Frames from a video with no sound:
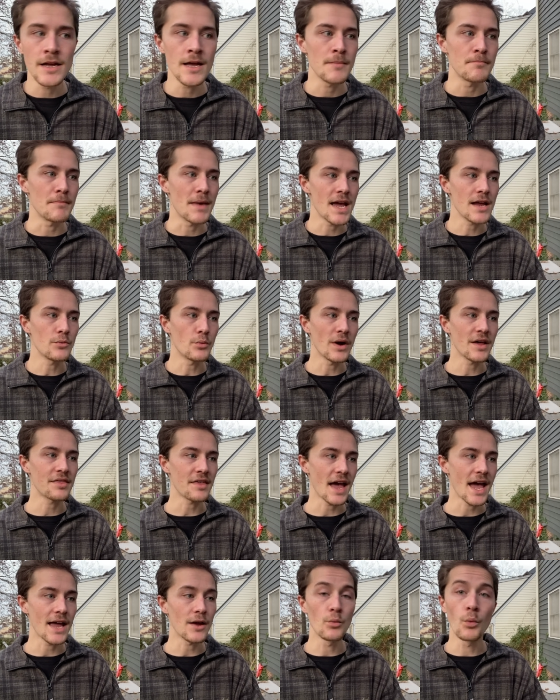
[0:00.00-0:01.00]
made with
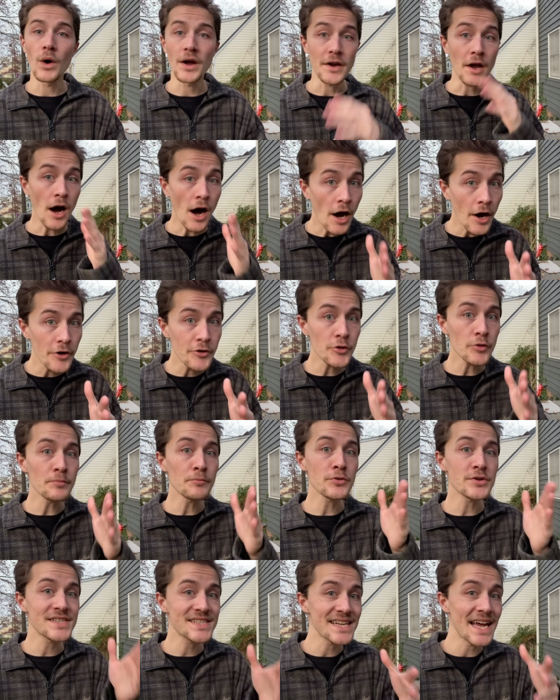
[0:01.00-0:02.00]
a
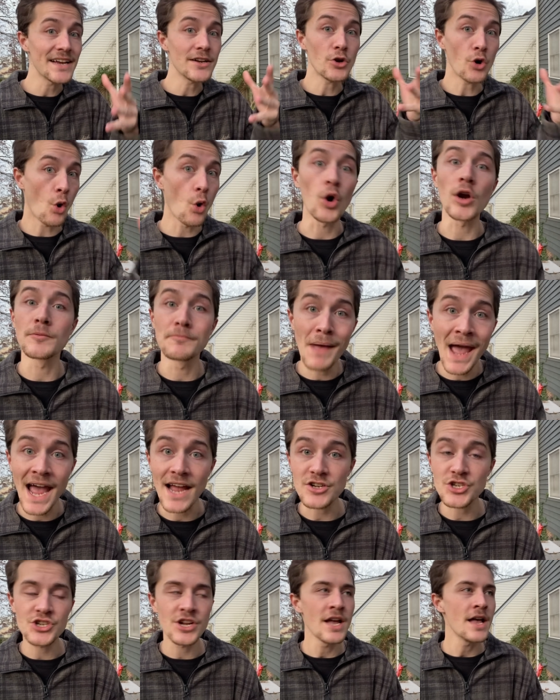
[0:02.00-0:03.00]
100% corn
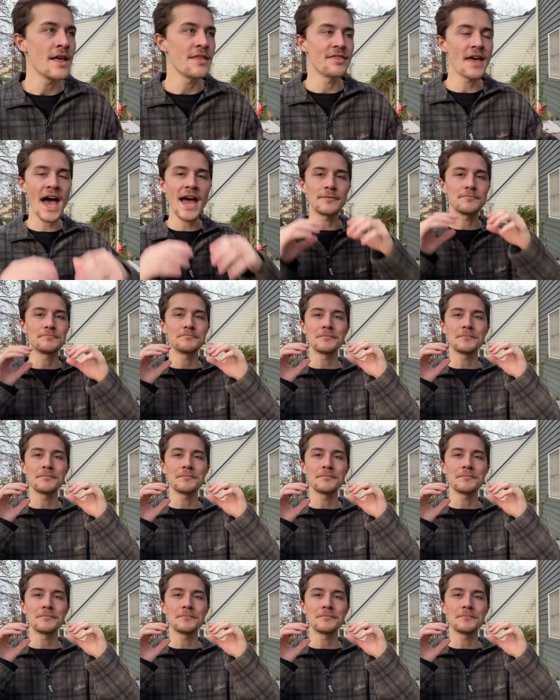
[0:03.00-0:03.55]
mash that